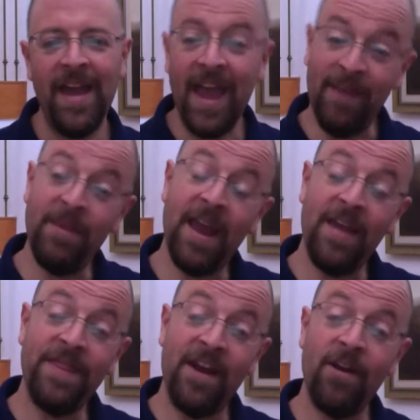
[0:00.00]

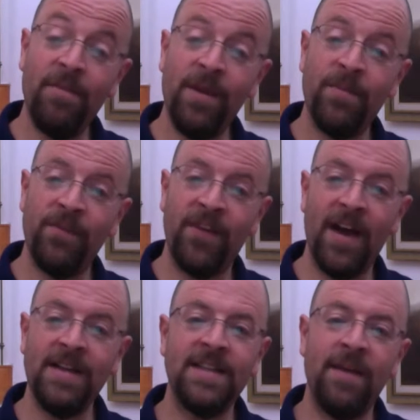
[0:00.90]
ABA therapy
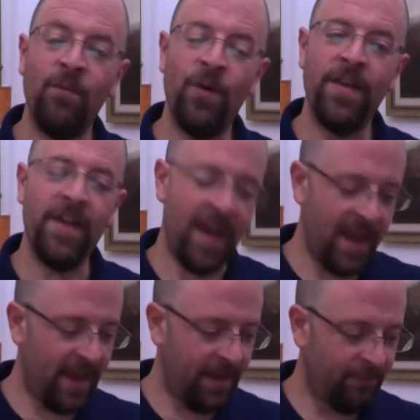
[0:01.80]
provides them with
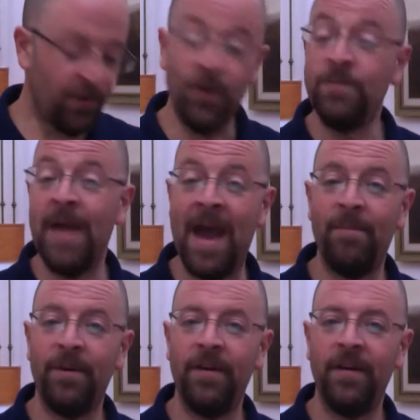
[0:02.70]
a roadmap
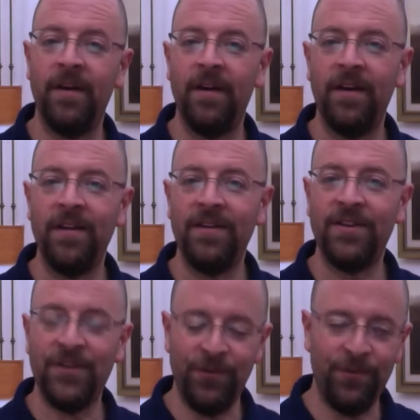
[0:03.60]

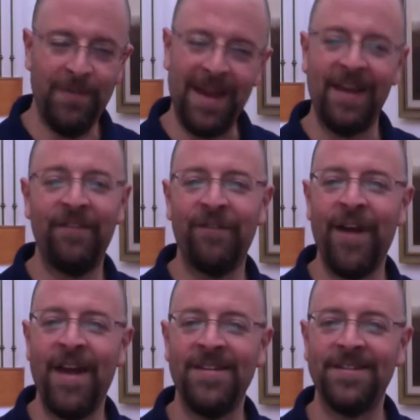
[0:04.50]
to making
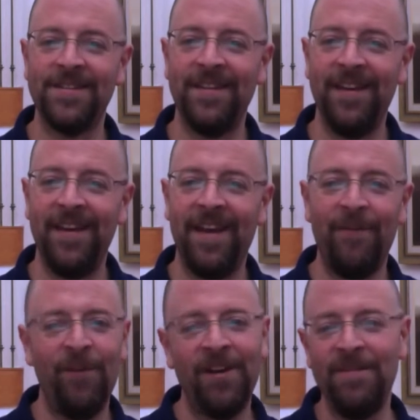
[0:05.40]
friends. And
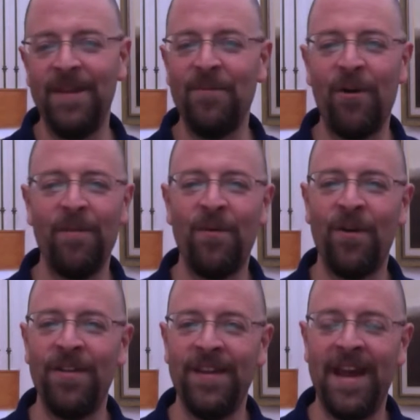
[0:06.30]
what could be more
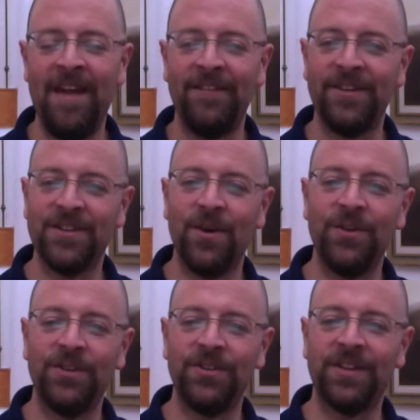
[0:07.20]
important than having
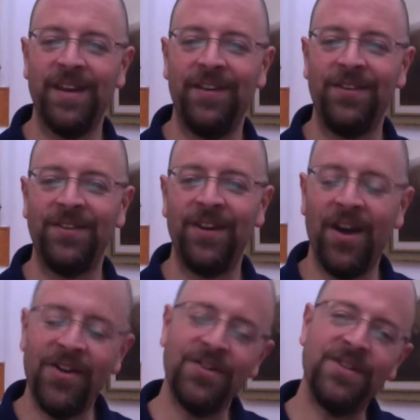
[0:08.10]
social skills and
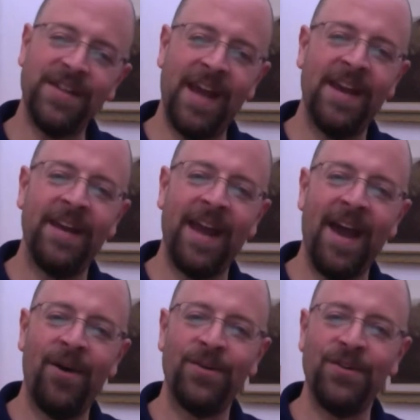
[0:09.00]
understanding
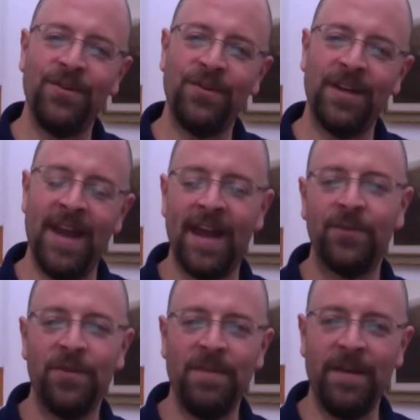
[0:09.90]
how to connect
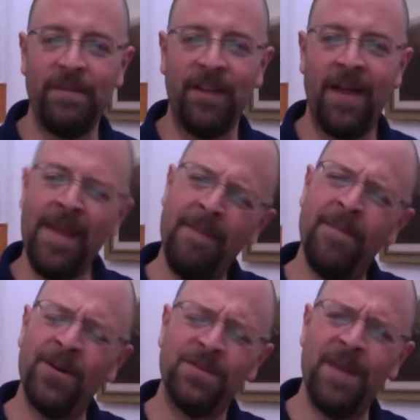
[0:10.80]
with people on that
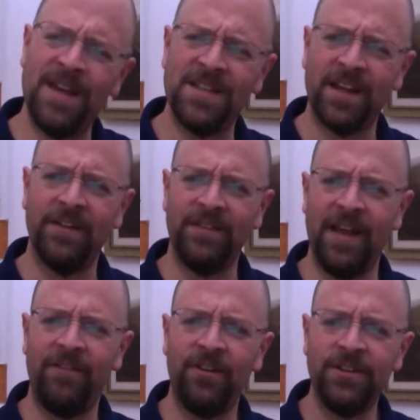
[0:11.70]
most basic of
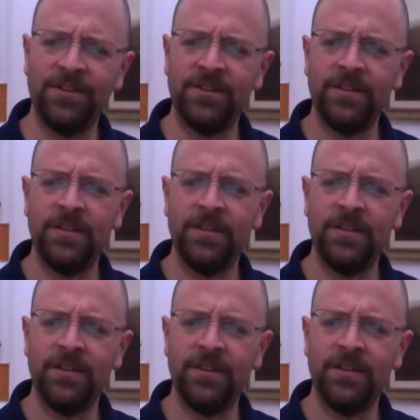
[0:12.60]
levels?